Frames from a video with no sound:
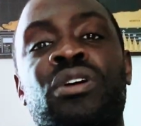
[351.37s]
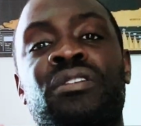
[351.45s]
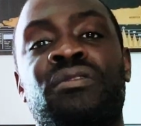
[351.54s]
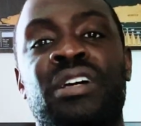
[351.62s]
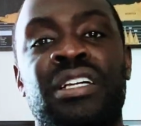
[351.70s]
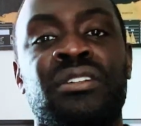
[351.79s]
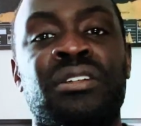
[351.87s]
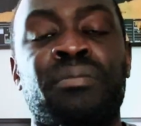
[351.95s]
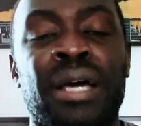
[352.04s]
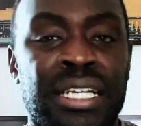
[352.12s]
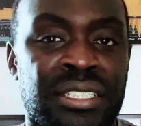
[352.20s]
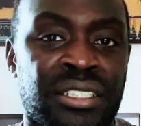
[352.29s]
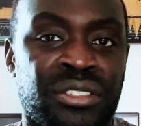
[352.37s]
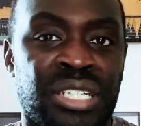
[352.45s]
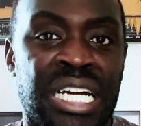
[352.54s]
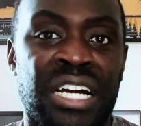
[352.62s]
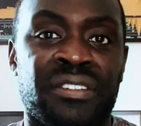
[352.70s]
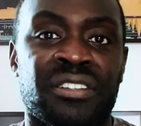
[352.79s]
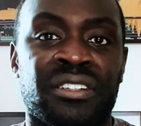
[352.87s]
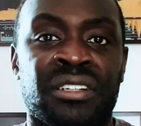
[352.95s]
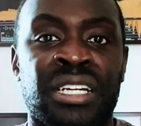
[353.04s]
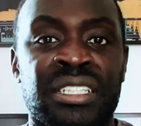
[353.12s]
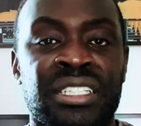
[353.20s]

a veteran passenger traveler,